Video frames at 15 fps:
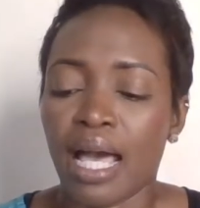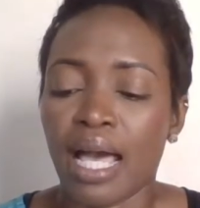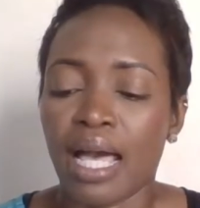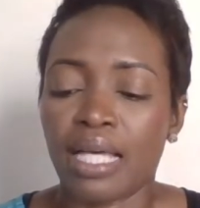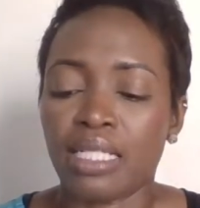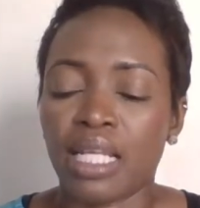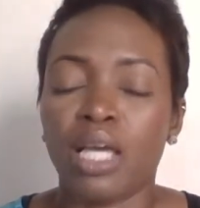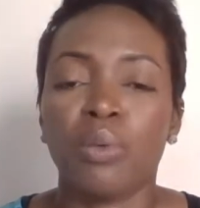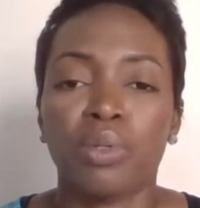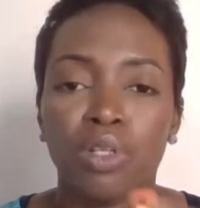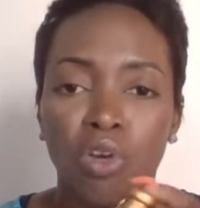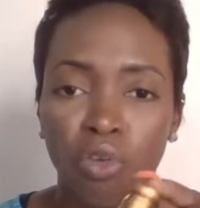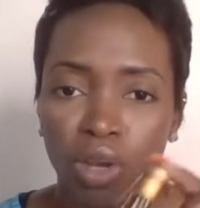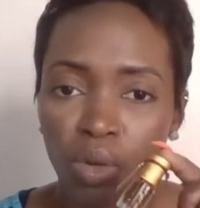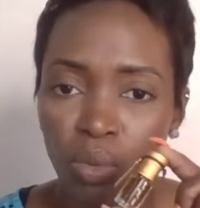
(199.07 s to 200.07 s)
And I would
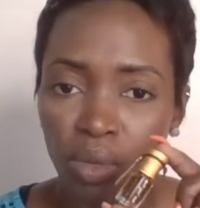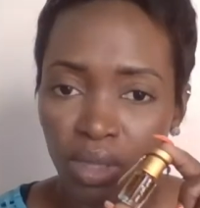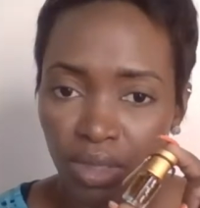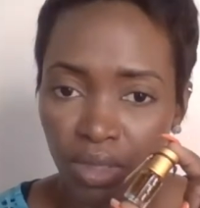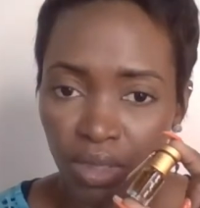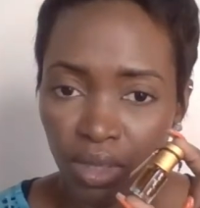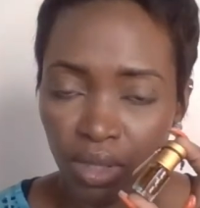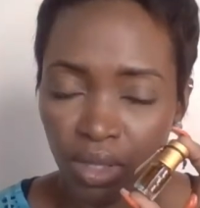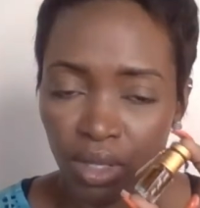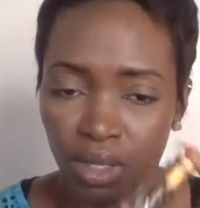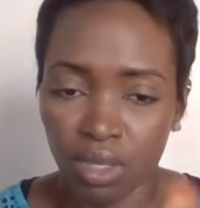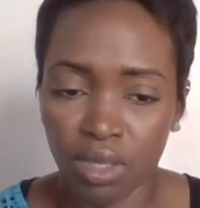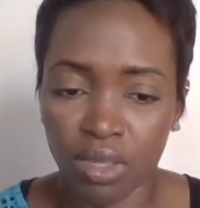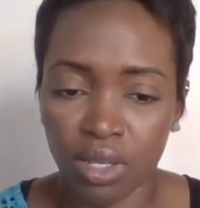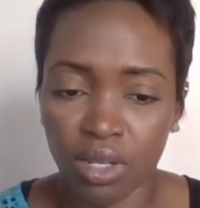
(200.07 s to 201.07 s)
agree with
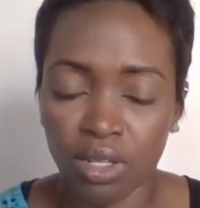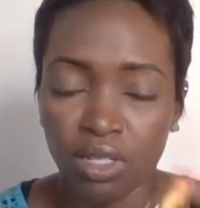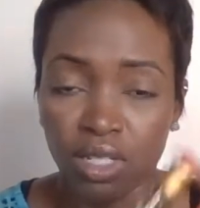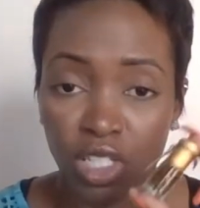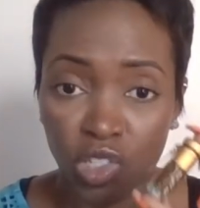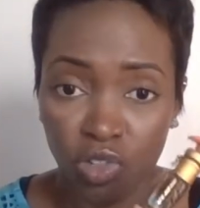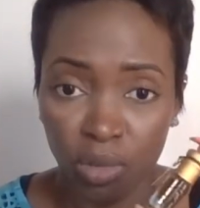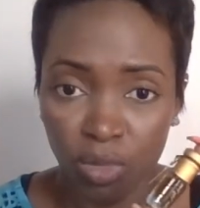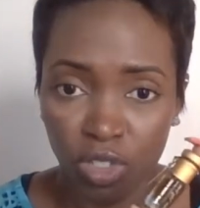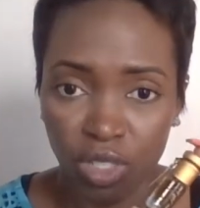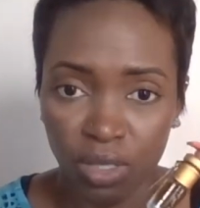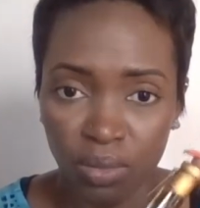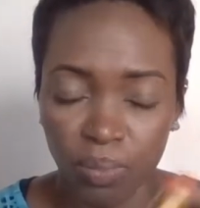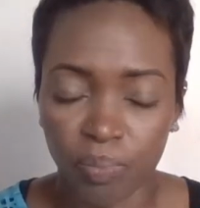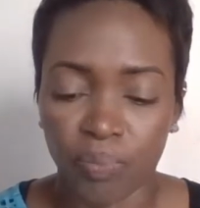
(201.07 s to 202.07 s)
their
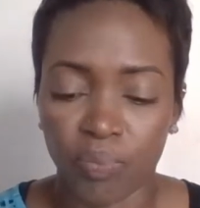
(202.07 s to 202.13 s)
description.